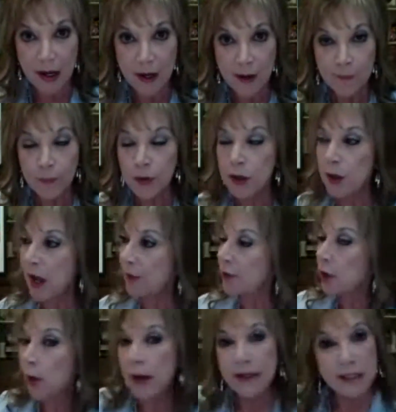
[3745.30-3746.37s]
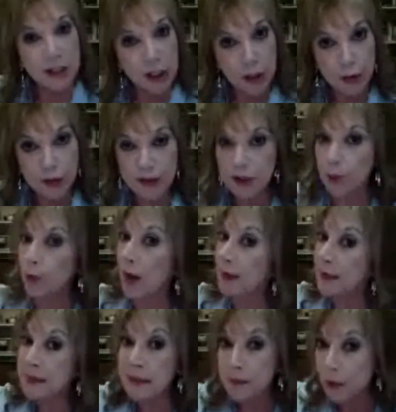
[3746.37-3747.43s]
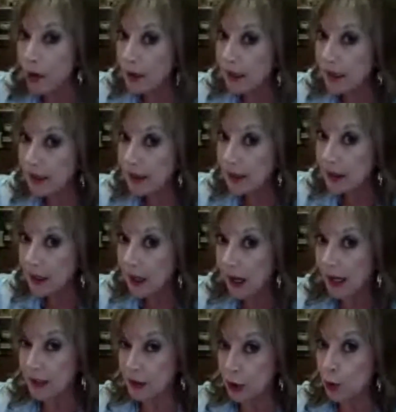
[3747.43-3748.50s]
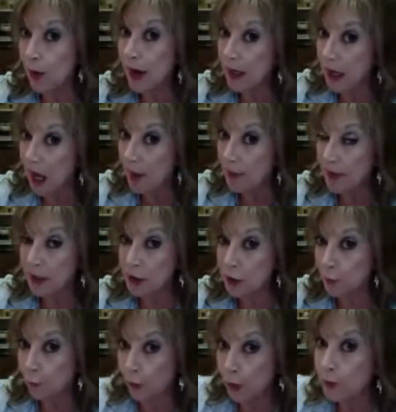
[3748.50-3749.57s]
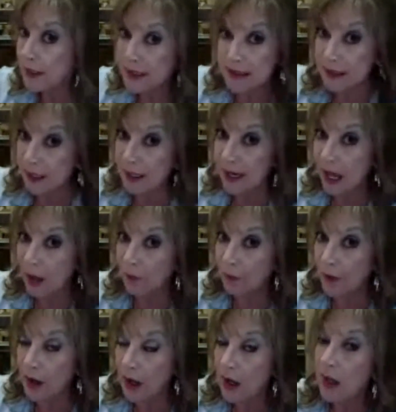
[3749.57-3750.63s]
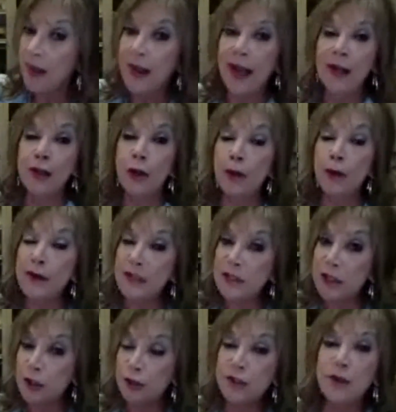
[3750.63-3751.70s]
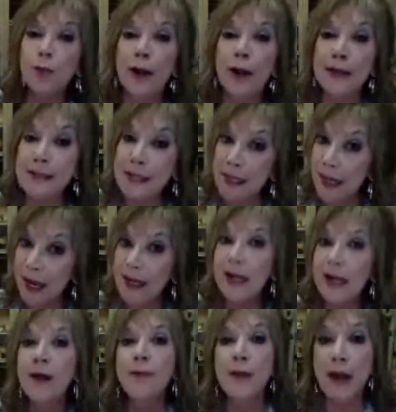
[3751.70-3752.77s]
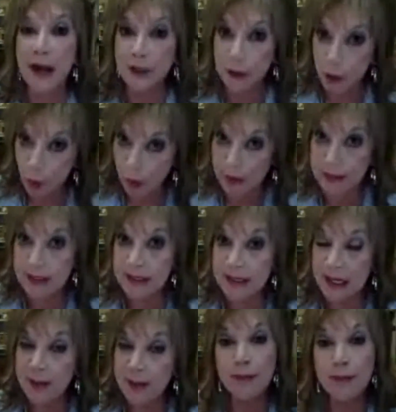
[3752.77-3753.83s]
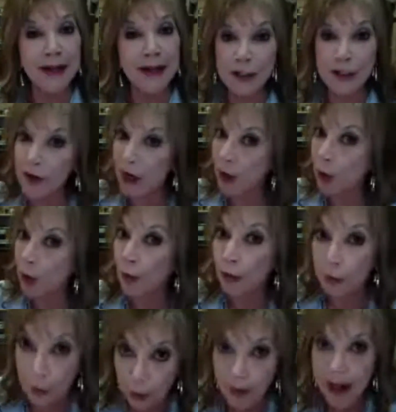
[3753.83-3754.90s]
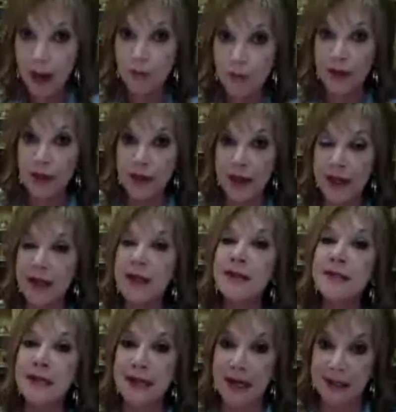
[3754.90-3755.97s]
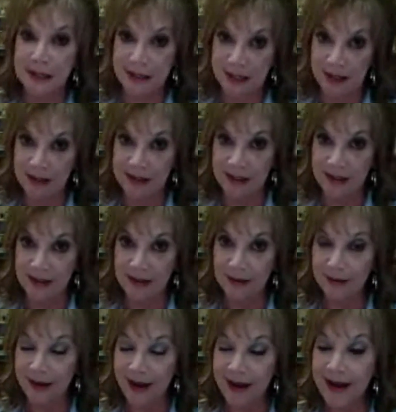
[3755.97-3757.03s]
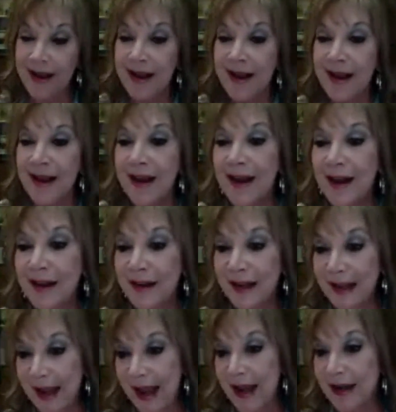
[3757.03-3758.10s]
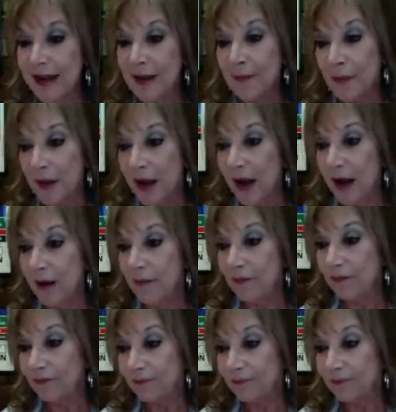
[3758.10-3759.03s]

You have no excuse to practice in the morning as you wake up because your frequency is still at alpha and no excuse to practice at night as you're going to sleep because you've got to go through alpha and theta to get to delta, okay? And again, um,